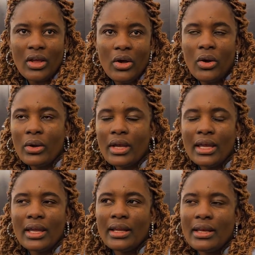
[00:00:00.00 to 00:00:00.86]
how, how
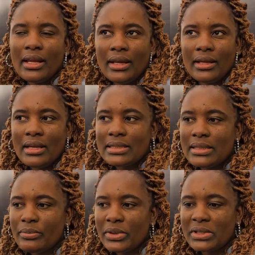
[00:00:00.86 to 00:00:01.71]
okay, does it in a, in a,
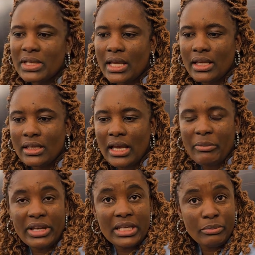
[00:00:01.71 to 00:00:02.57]
simple day
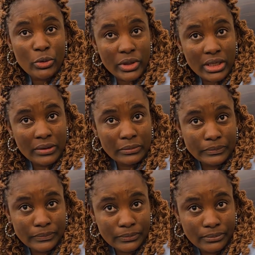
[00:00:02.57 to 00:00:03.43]
i'm an employee
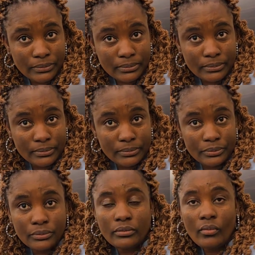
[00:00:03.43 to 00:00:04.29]
mm -hmm.
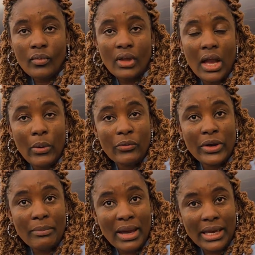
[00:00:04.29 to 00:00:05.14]
i work
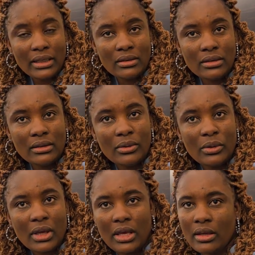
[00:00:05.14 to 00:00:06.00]
for a mine
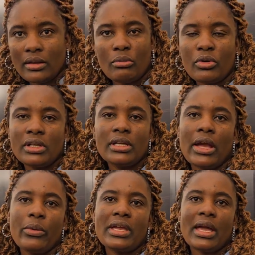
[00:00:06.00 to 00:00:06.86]
okay in the
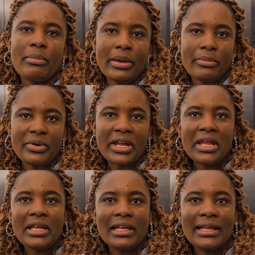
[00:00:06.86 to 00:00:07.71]
morning i wake up i pray